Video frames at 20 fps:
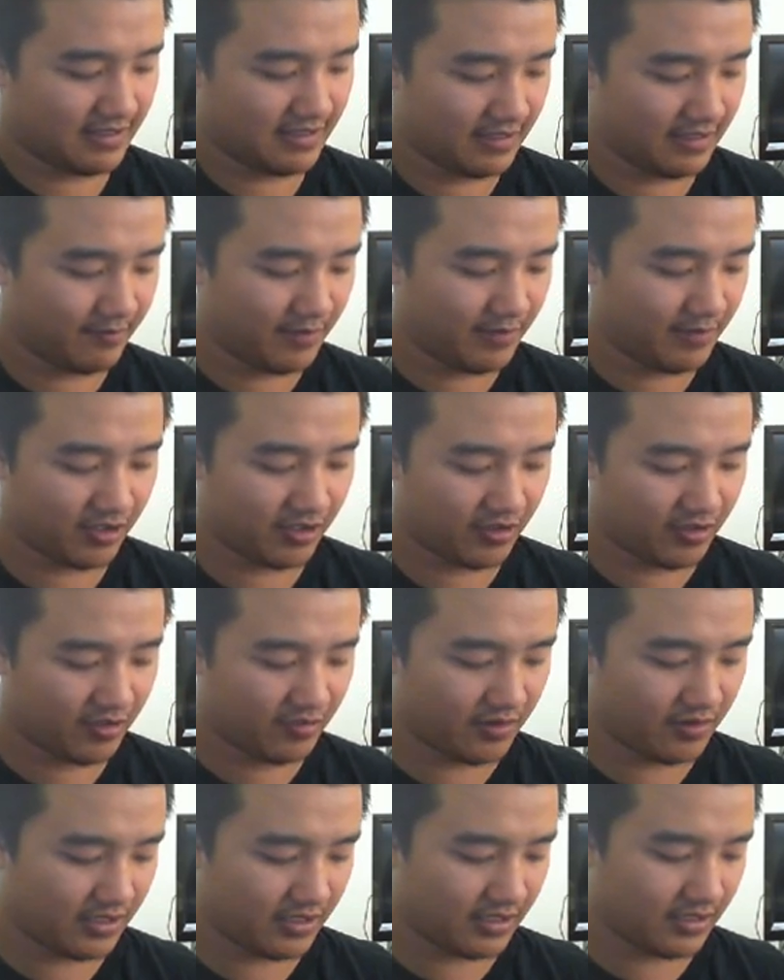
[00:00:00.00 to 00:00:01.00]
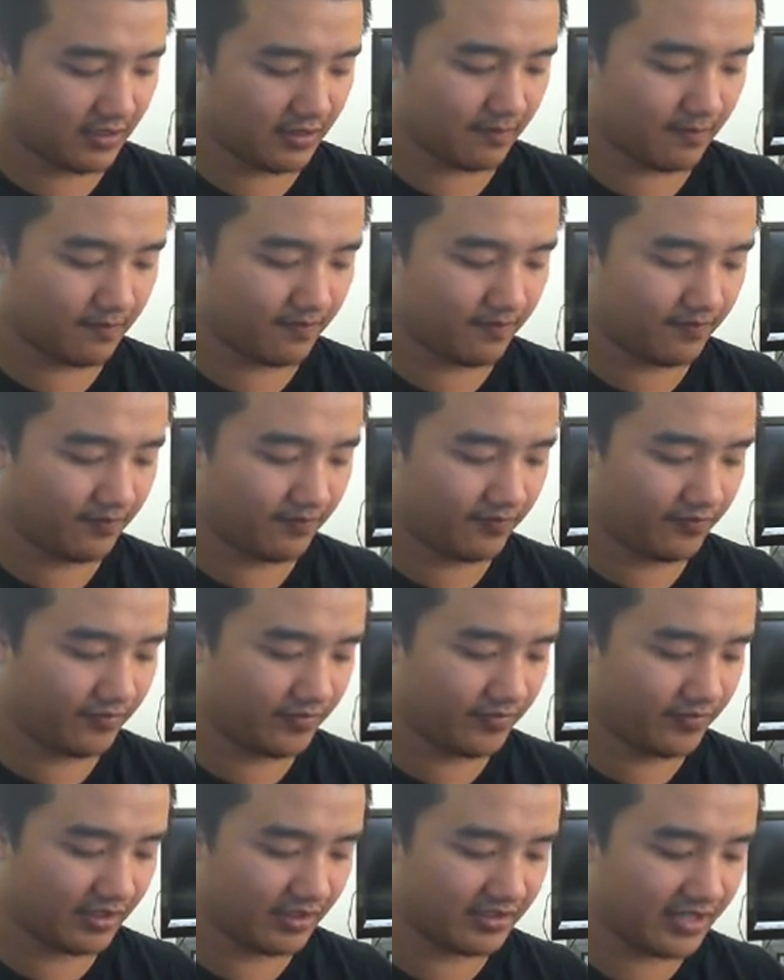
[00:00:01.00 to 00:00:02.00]
let me show you.
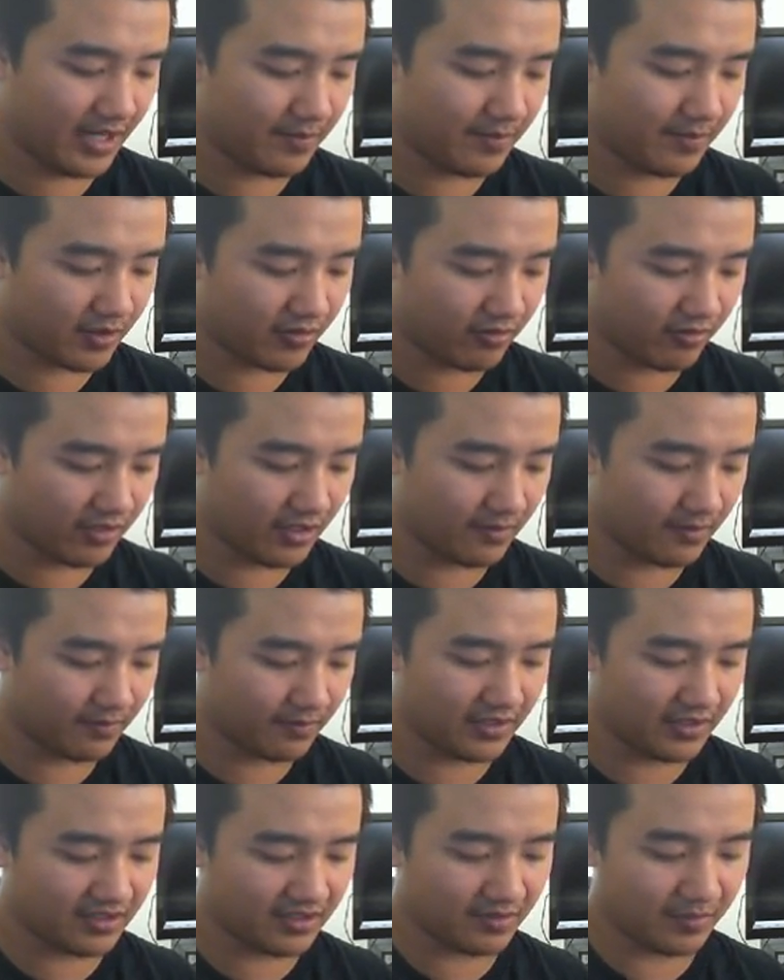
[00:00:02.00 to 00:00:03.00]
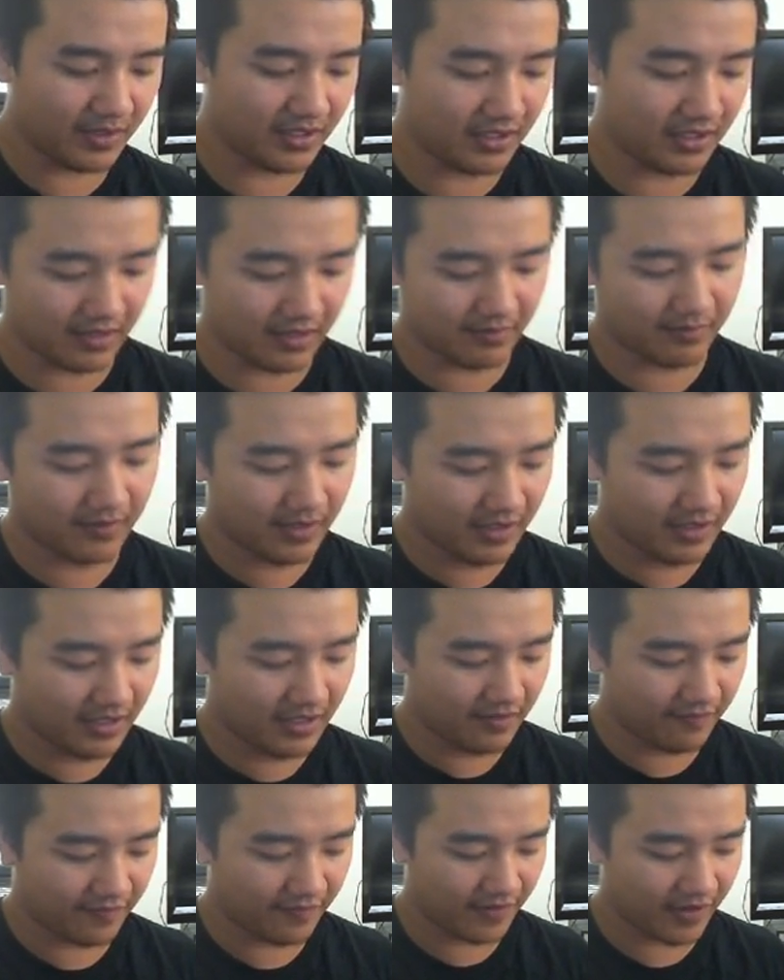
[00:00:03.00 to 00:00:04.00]
The taper crimp needs to be done
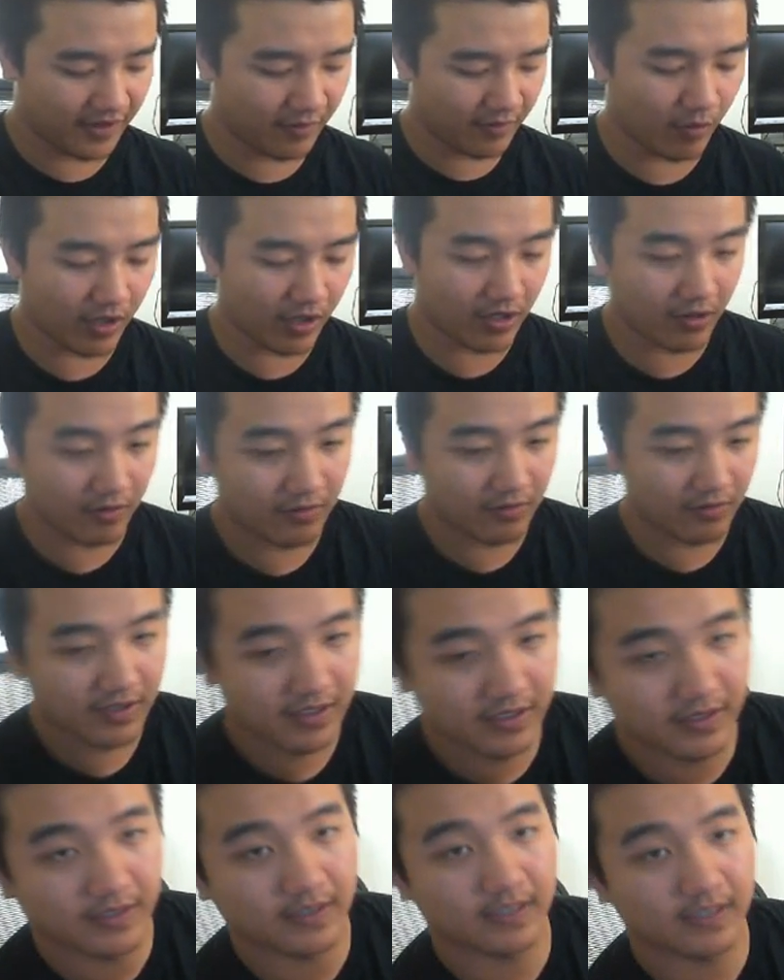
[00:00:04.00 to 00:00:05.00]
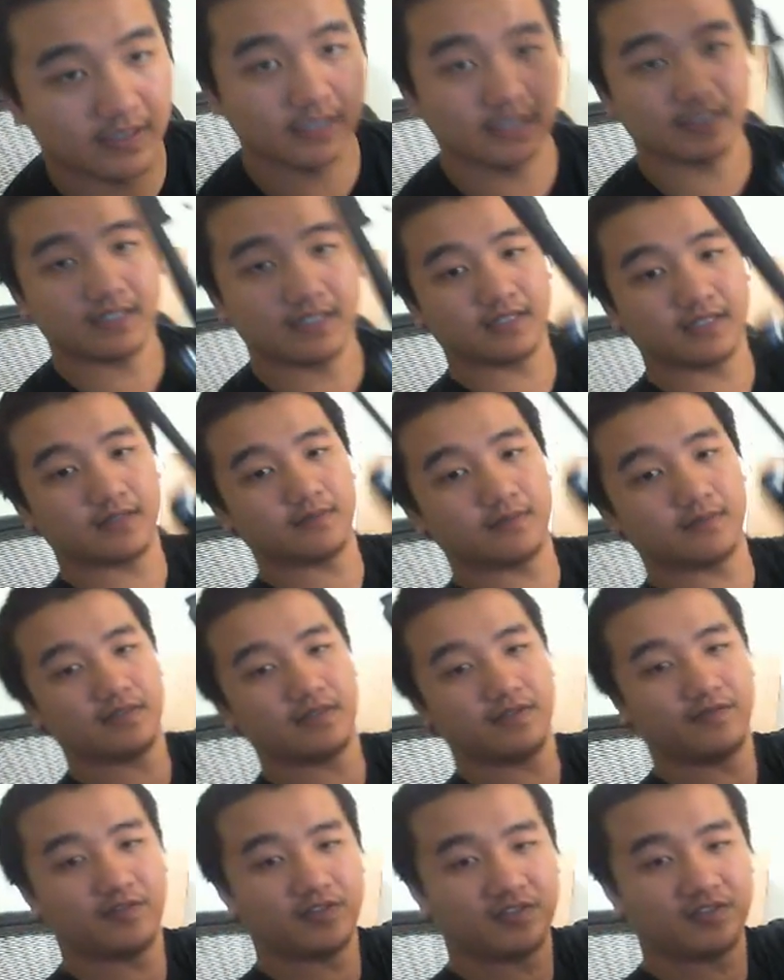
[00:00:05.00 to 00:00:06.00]
very well.
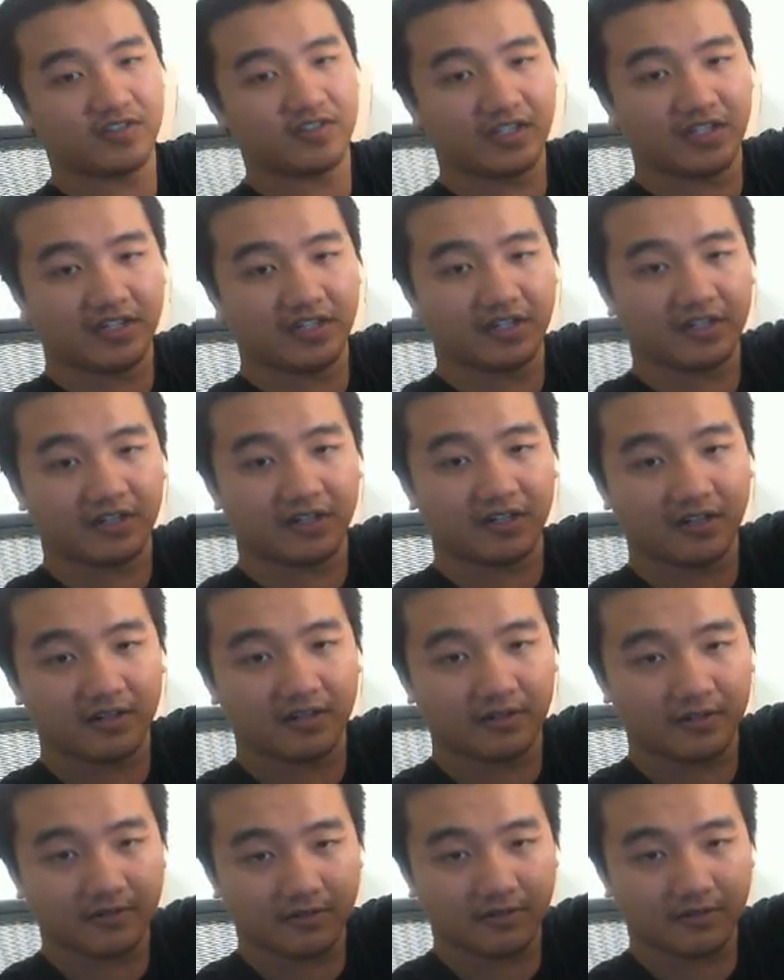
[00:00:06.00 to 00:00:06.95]
If you see here,